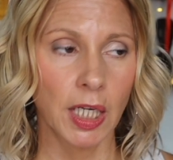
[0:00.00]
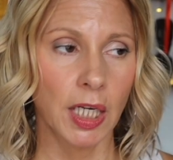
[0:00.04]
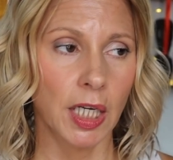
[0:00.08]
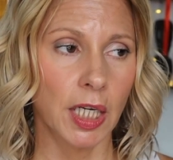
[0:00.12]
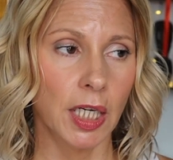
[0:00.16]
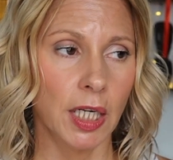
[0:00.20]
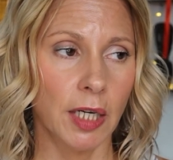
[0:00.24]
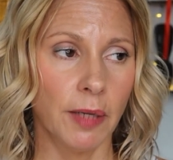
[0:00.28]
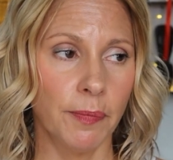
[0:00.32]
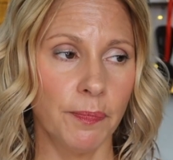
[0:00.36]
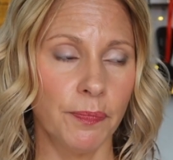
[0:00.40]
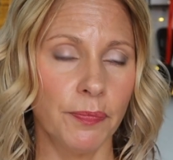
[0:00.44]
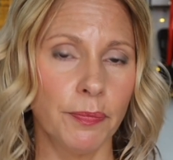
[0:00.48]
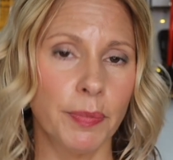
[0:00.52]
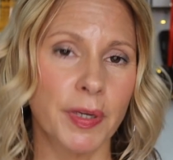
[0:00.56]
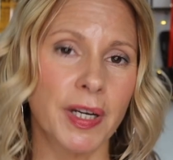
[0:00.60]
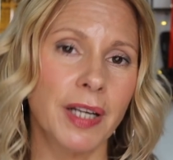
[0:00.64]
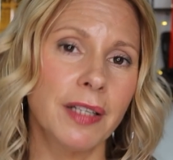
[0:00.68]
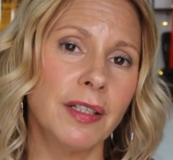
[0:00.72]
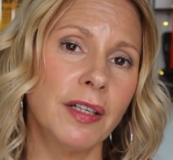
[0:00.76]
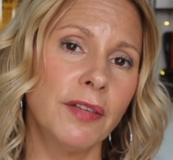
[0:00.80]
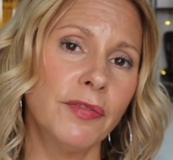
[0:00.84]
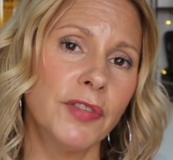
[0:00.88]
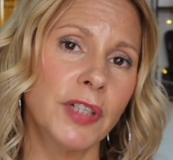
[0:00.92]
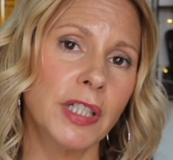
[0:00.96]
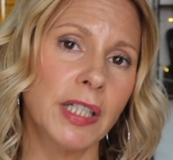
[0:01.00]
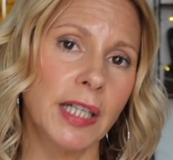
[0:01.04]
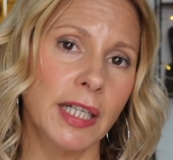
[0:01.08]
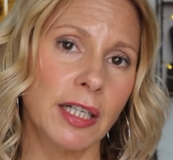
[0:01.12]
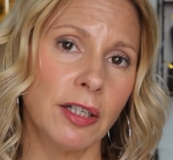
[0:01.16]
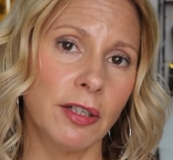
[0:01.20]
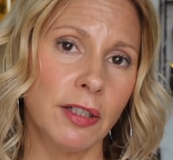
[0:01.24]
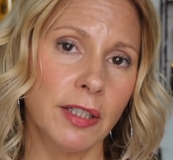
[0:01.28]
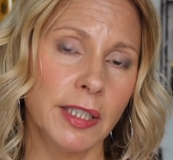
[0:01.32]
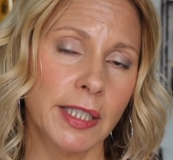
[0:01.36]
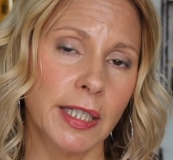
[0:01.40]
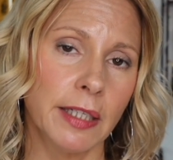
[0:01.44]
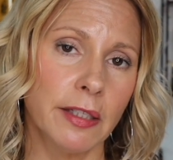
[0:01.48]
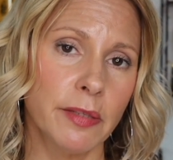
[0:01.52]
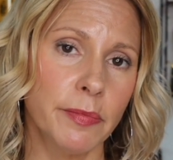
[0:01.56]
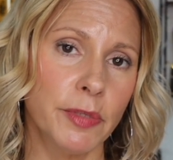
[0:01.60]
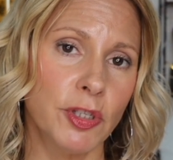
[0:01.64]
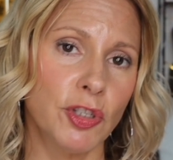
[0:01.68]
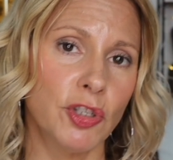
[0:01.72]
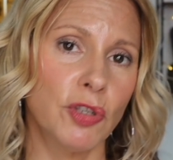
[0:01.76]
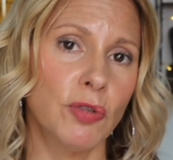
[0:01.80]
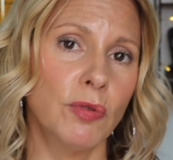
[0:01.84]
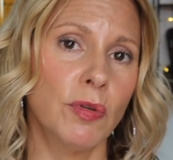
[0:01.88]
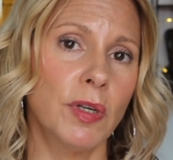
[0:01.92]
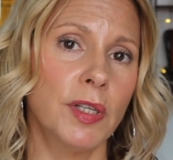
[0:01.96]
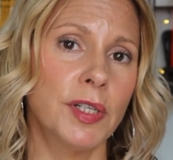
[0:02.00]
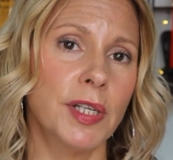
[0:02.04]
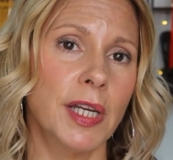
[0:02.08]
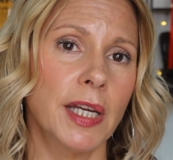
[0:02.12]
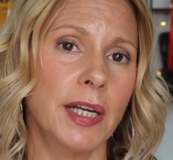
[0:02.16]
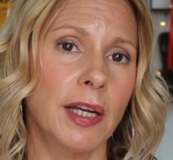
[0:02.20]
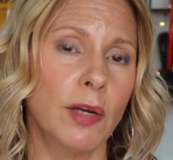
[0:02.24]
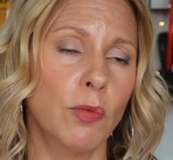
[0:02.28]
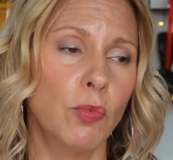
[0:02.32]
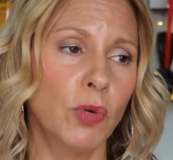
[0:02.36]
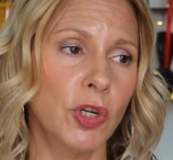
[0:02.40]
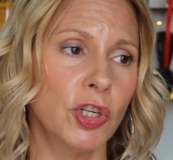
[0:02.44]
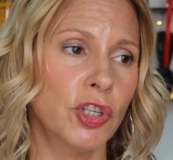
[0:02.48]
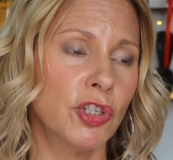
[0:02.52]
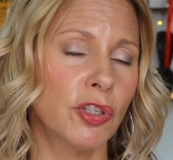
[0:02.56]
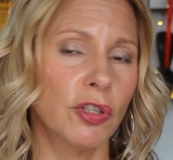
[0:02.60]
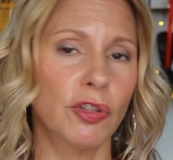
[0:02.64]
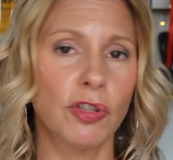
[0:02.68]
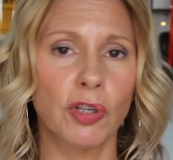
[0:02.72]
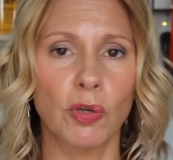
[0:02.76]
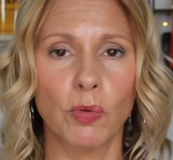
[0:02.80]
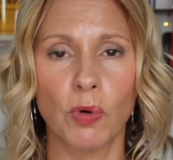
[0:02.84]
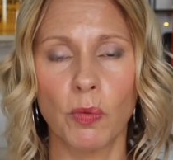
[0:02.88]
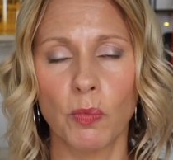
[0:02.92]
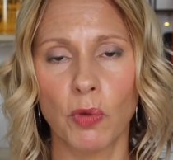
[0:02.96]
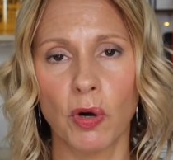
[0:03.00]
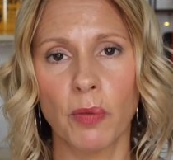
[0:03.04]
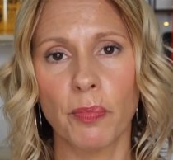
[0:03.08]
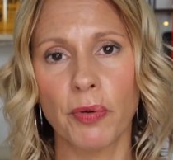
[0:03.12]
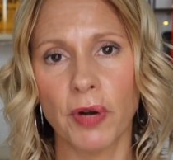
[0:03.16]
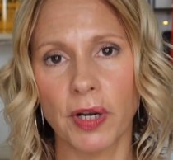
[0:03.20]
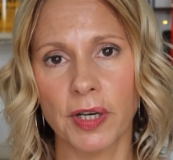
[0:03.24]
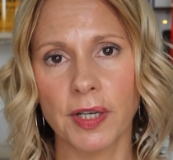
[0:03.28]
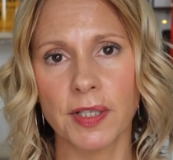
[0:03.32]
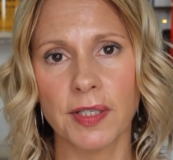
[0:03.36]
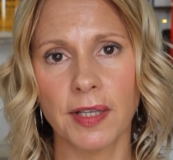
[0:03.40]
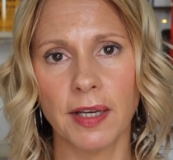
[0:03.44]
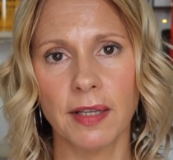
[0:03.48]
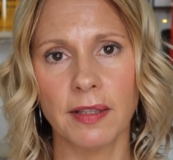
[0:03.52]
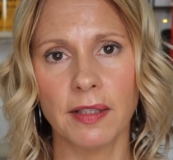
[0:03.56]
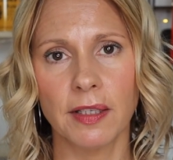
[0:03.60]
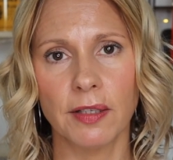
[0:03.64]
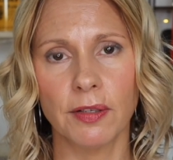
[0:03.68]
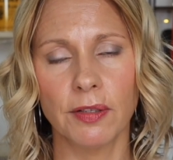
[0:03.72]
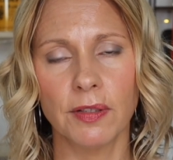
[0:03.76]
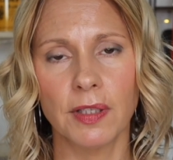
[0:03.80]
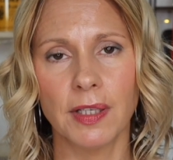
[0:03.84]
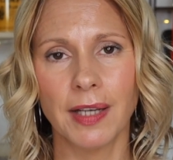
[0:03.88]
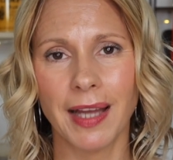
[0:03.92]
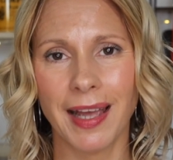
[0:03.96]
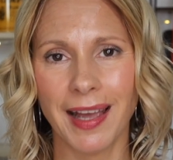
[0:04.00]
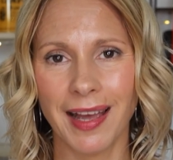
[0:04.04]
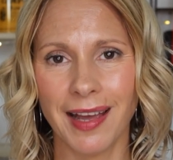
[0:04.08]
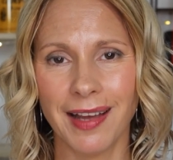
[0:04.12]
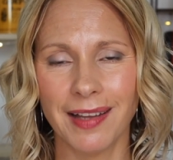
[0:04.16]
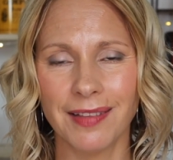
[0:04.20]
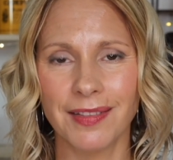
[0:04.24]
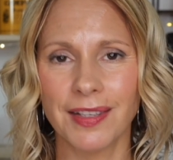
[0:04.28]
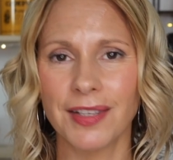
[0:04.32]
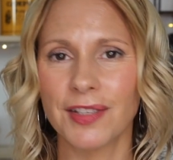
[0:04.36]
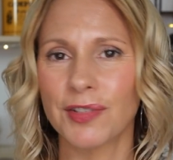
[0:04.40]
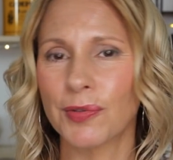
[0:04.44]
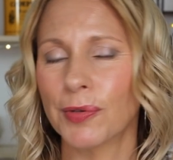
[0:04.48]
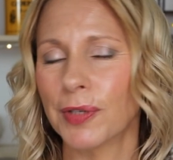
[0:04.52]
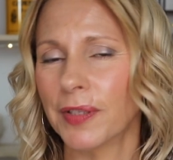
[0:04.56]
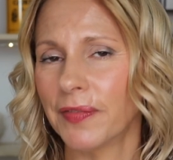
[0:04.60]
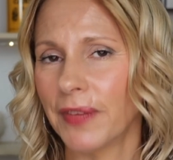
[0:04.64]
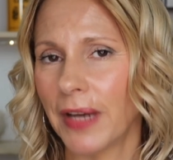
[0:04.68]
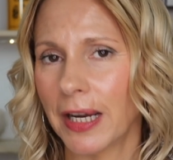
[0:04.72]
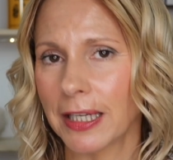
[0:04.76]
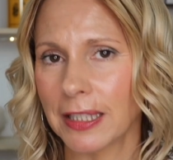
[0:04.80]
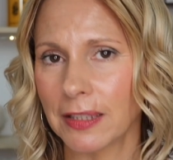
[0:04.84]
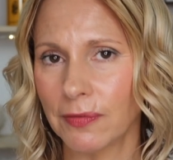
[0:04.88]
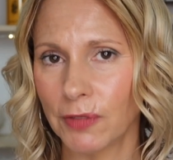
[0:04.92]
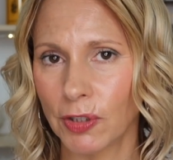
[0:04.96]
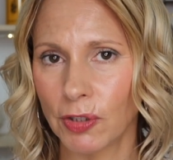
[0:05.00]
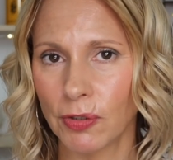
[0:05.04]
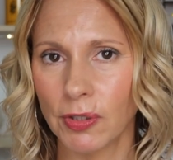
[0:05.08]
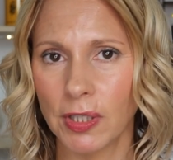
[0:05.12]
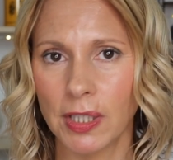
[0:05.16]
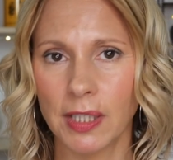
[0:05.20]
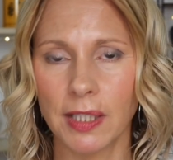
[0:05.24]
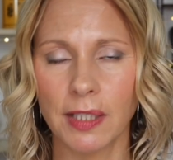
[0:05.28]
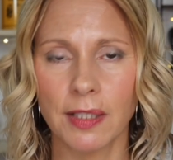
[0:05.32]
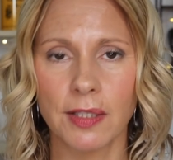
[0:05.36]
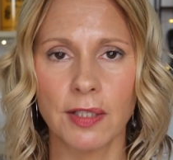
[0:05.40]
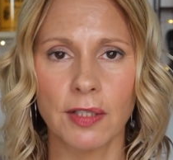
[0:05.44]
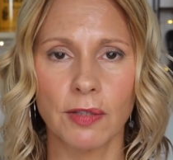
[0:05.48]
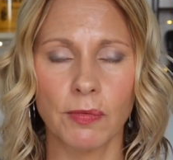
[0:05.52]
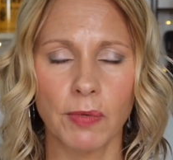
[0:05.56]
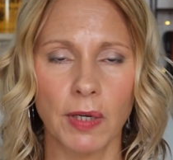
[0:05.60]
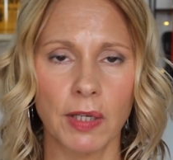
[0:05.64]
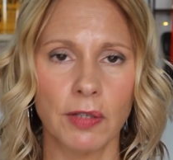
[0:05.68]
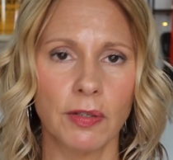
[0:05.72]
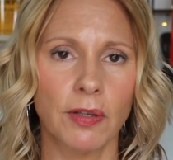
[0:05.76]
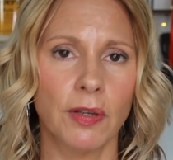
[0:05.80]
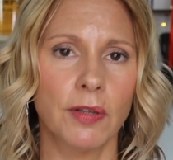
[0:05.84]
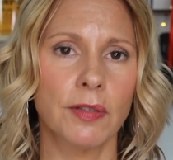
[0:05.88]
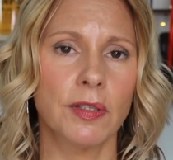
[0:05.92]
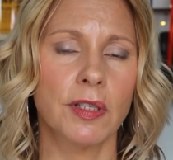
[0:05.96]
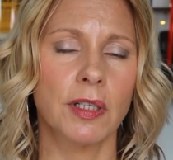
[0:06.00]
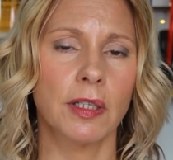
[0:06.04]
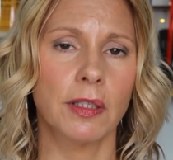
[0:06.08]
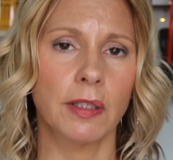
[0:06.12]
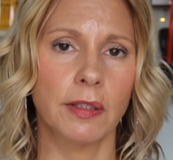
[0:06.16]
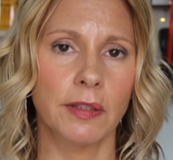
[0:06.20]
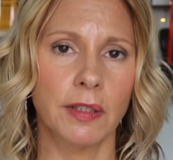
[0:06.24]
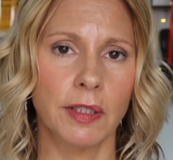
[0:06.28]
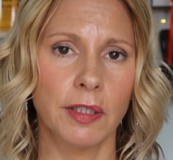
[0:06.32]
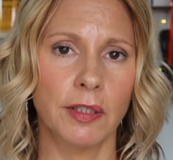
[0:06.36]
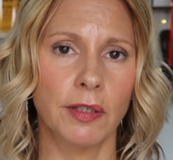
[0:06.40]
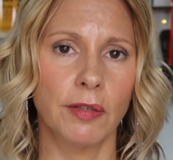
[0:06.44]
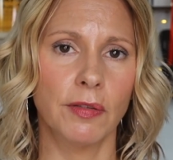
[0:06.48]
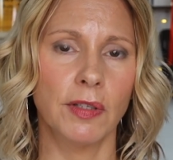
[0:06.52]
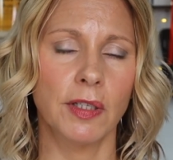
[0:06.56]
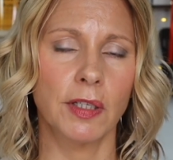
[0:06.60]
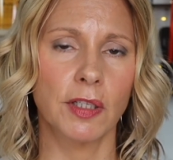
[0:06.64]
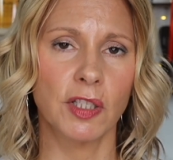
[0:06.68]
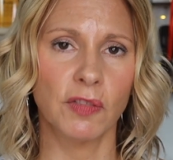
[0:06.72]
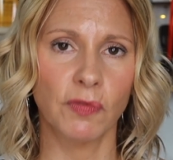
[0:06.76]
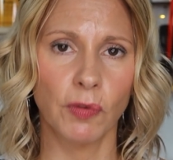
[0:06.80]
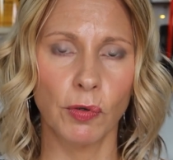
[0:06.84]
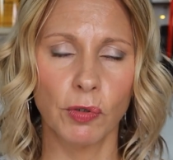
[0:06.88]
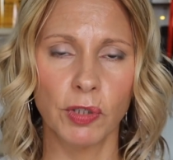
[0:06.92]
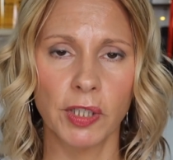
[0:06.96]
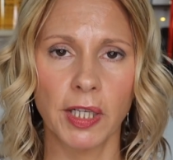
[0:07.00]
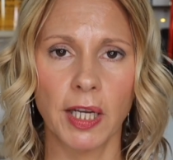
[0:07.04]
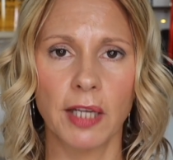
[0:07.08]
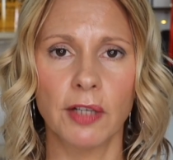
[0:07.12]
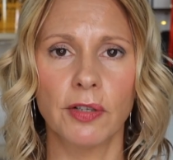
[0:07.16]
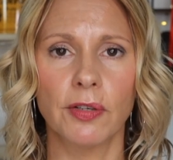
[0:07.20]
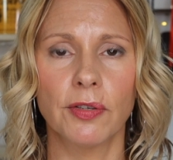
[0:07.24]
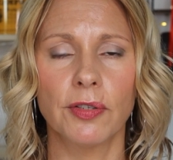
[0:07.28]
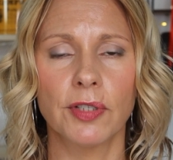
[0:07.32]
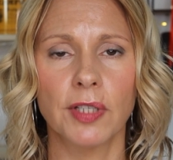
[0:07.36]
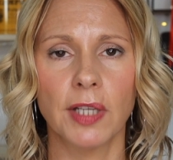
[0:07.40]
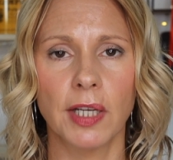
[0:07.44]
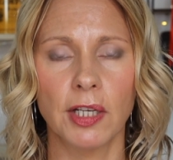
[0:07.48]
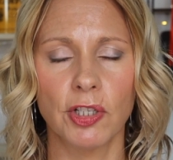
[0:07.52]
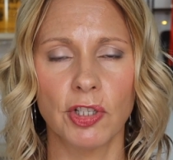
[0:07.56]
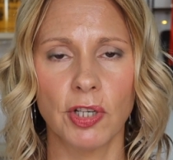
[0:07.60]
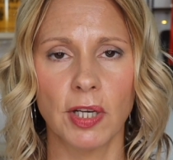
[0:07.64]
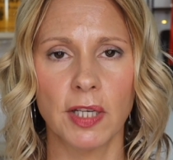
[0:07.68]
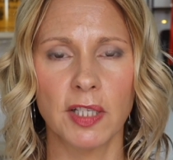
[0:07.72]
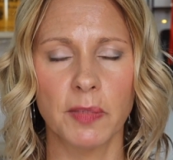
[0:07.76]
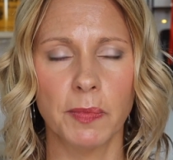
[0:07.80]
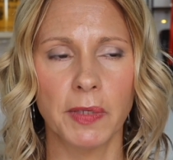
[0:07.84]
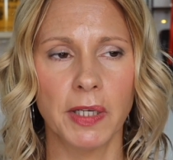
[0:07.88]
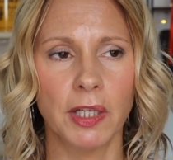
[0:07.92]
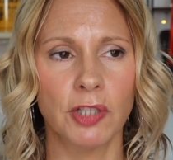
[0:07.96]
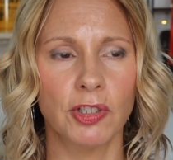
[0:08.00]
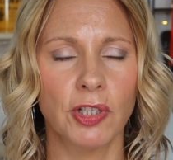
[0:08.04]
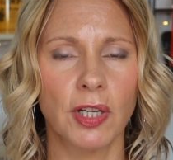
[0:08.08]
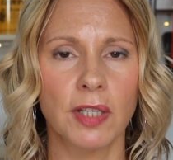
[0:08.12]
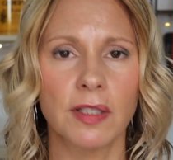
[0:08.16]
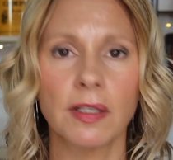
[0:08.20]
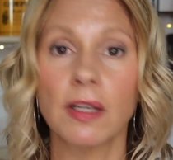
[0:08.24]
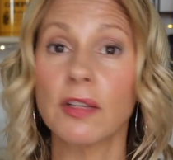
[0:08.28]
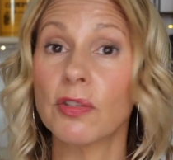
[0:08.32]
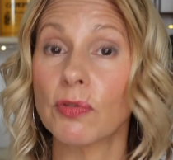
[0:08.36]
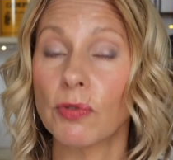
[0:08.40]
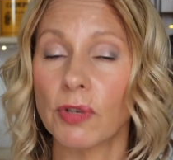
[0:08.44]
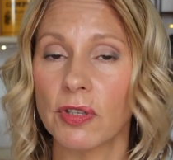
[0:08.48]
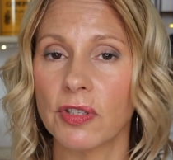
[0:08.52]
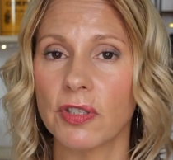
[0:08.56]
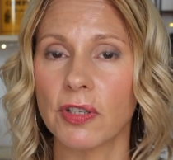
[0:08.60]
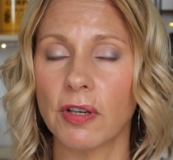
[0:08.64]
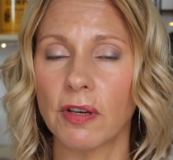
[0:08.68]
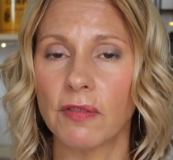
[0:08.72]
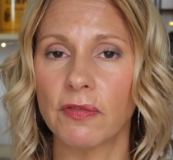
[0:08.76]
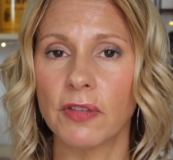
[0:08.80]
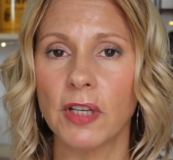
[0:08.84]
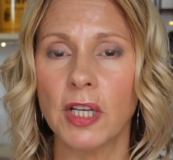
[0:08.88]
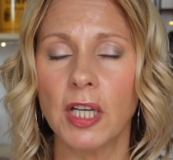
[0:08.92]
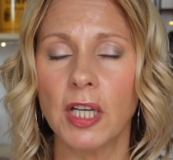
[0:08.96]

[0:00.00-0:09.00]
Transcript: Um, but I love the glycolic element to it, and I wish that there were more products out there that had these sort of active ingredients, the retinols, the you know the exfoliators, the HAs, BHAs, that sort of stuff.